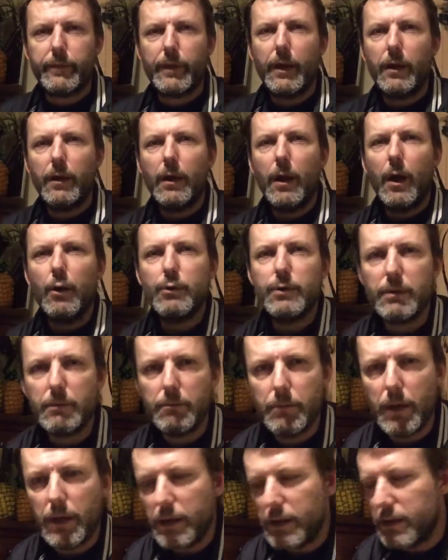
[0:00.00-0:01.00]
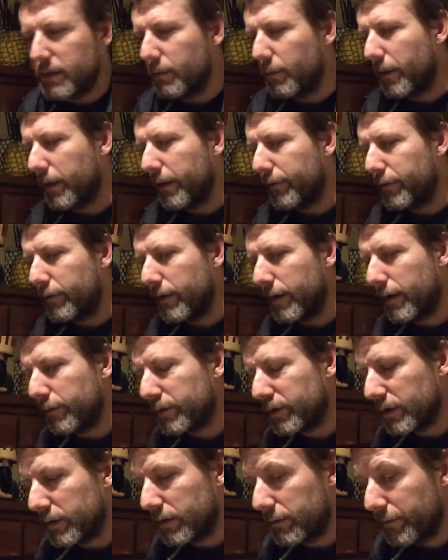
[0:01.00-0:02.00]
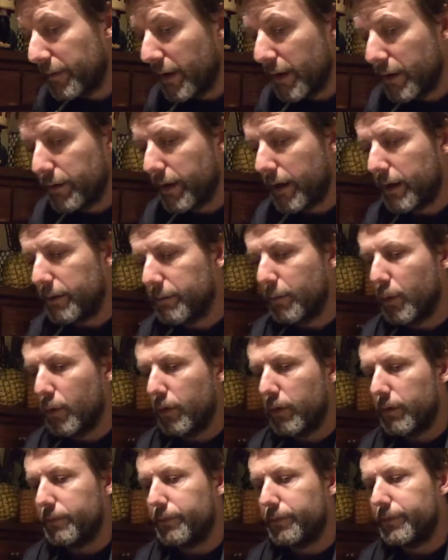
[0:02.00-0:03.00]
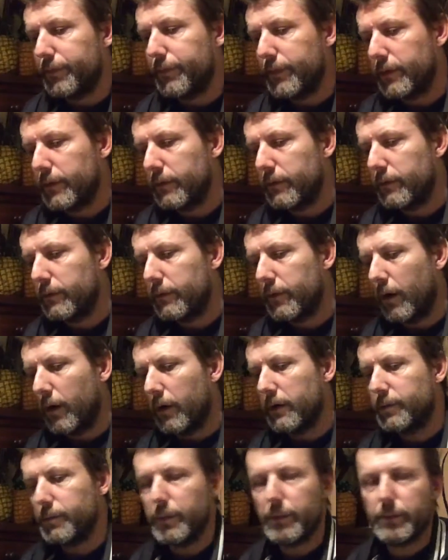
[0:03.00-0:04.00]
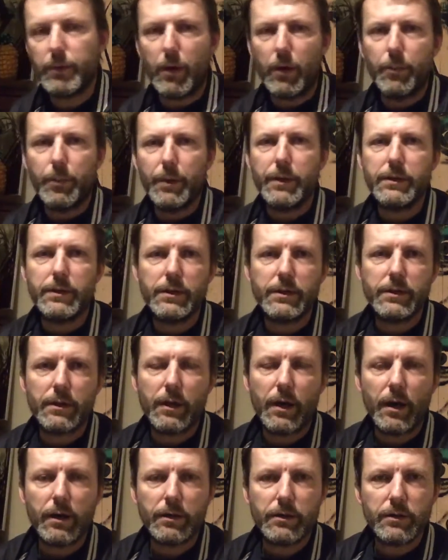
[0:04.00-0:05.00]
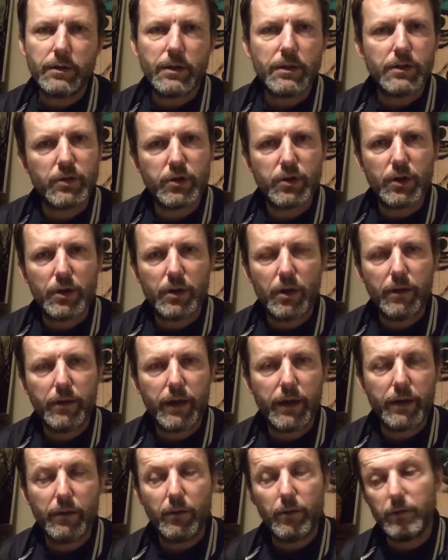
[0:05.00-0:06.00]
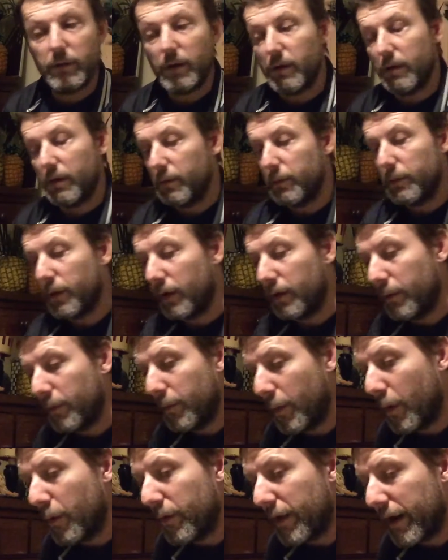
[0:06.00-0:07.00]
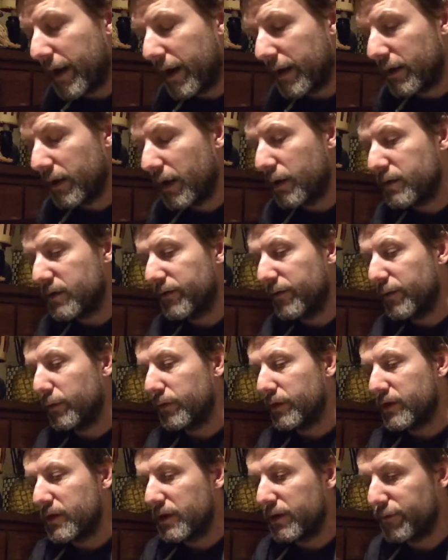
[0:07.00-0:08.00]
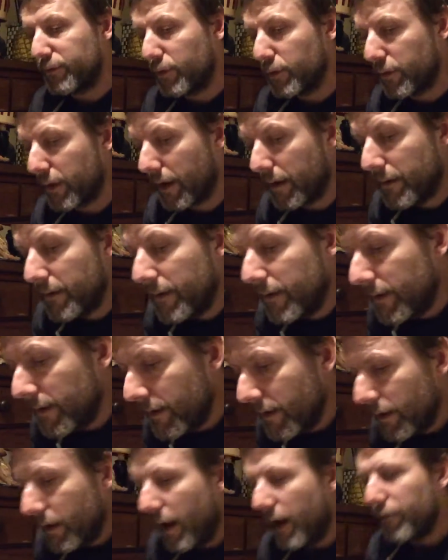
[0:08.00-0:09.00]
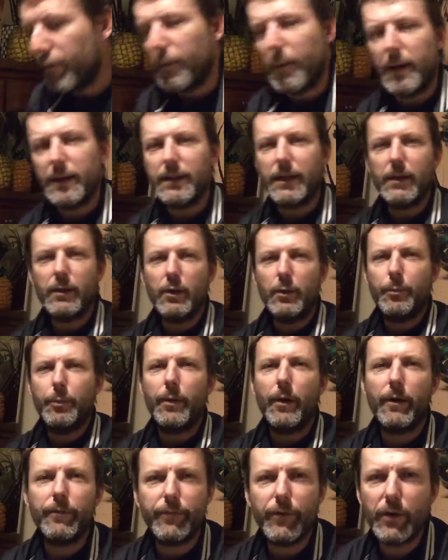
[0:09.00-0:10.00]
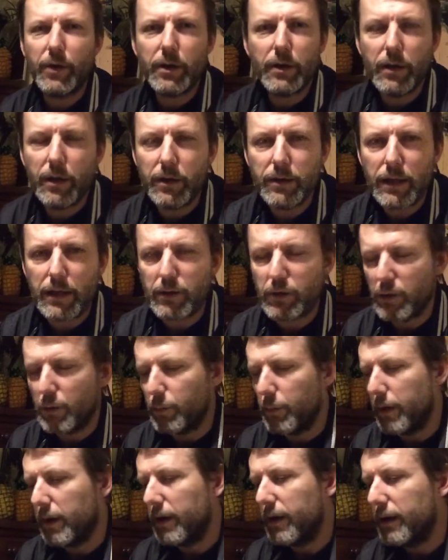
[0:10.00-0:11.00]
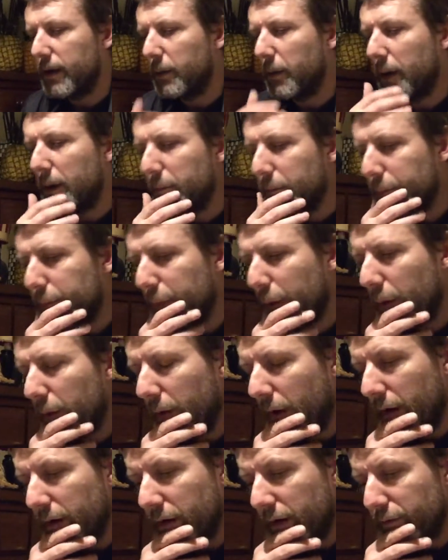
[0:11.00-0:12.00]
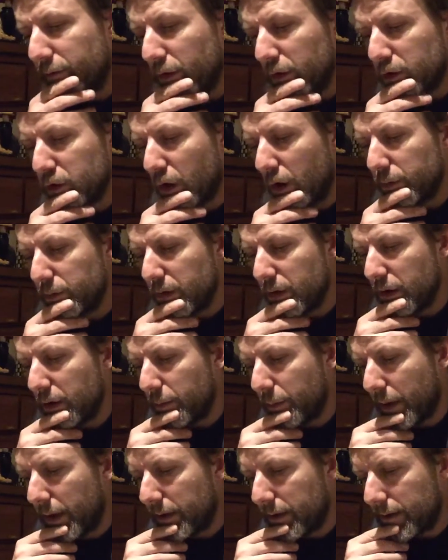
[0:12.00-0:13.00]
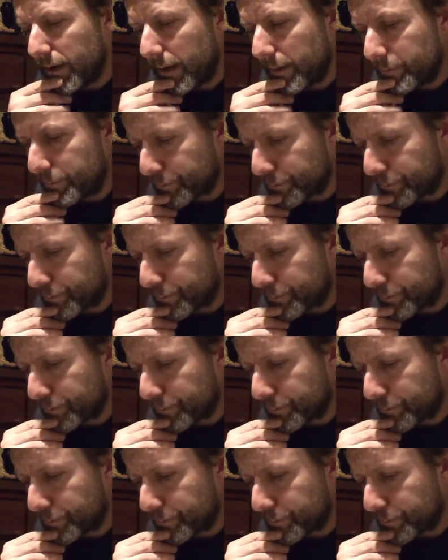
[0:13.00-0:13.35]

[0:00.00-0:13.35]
loads of meat and whatever else, and they had more diabetes and heart disease and shit like that, or they had loads of illnesses through that. Have I made that up? I fucking heard that somewhere anyway, but I haven't got time to think about it now.